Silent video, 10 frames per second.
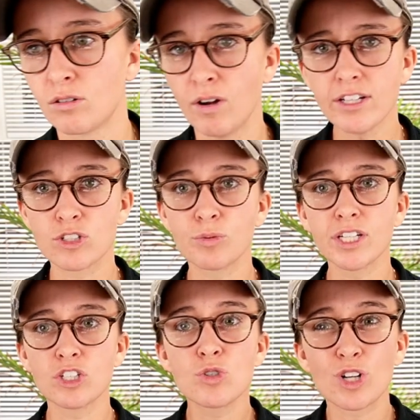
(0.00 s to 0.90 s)
Right? So we
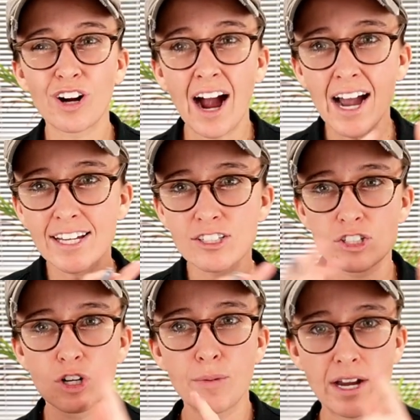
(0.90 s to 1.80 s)
can use our eyes
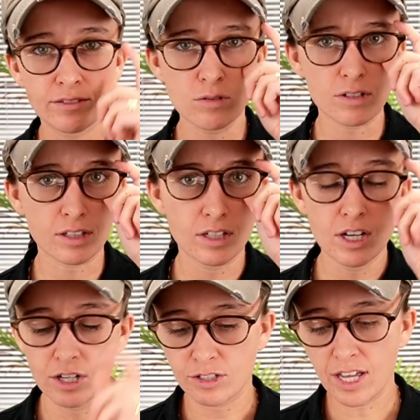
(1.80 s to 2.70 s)
to go back and forth.
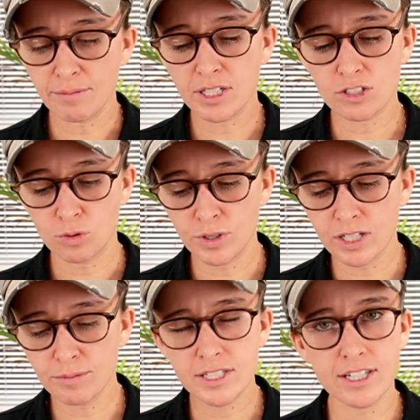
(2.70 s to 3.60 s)
So that means we
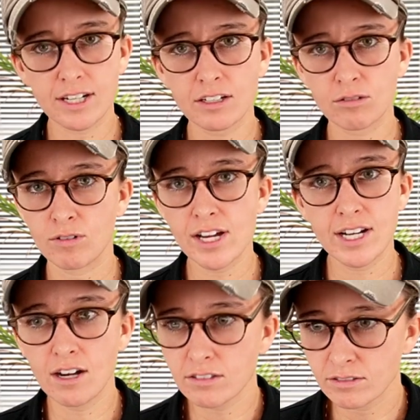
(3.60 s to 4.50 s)
can be sitting right
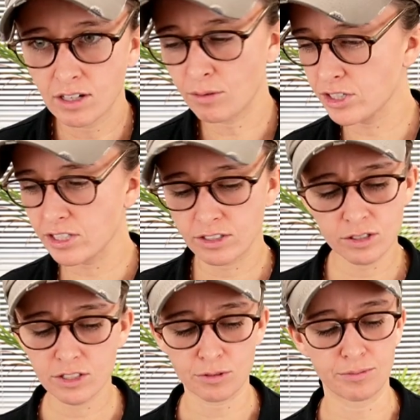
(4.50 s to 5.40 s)
now. I want you to
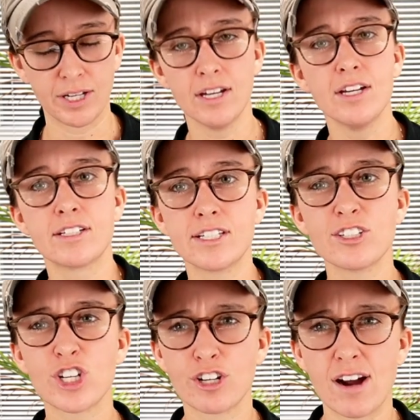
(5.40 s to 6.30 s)
do this with me. Sit
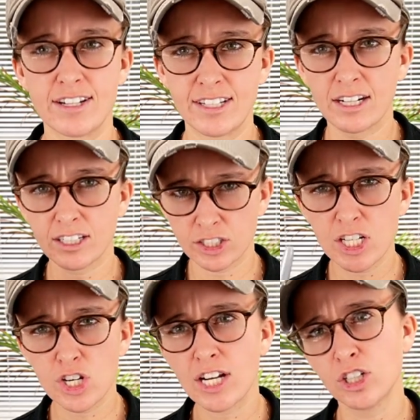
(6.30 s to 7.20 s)
and shut your eyes. Now I'm going to
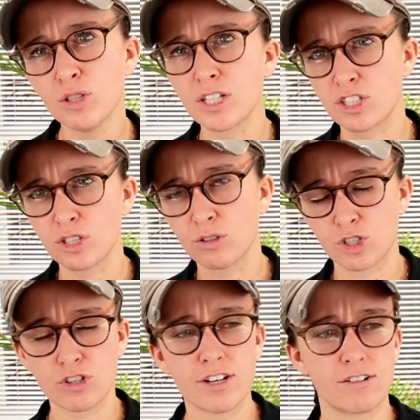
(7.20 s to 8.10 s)
teach you how to do this so you don't
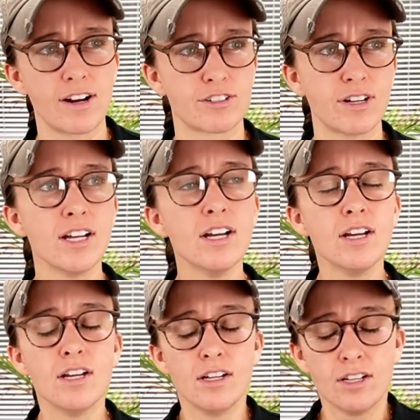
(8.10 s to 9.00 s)
strain your eyes, right?
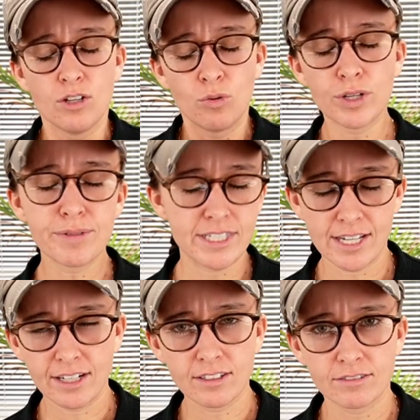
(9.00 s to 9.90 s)
We can be
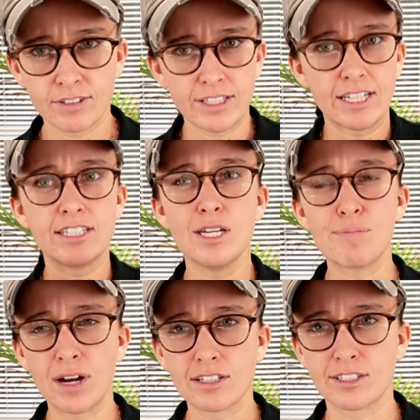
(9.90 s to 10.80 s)
sitting, right? Take a deep
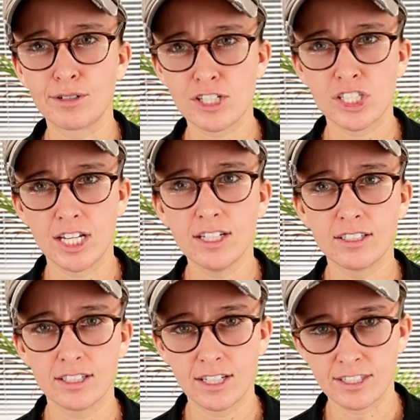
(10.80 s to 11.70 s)
breath. See what I just
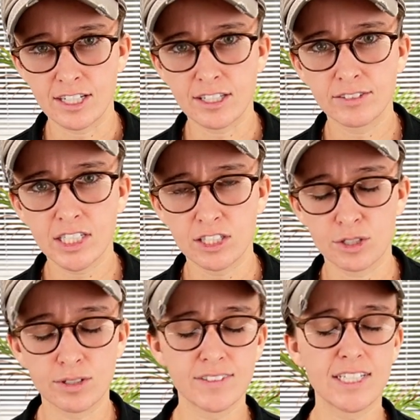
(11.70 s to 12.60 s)
did? Instinctively,
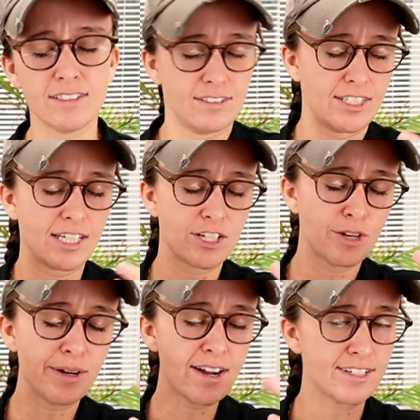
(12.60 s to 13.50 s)
intuitively. Second I
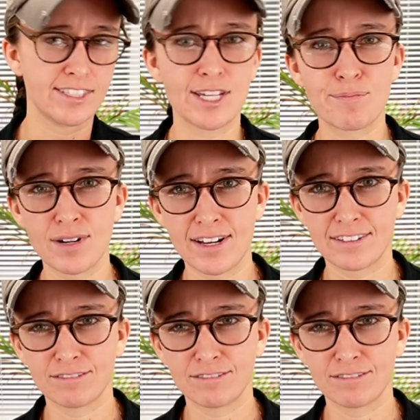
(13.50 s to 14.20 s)
shut my eyes, deep breath,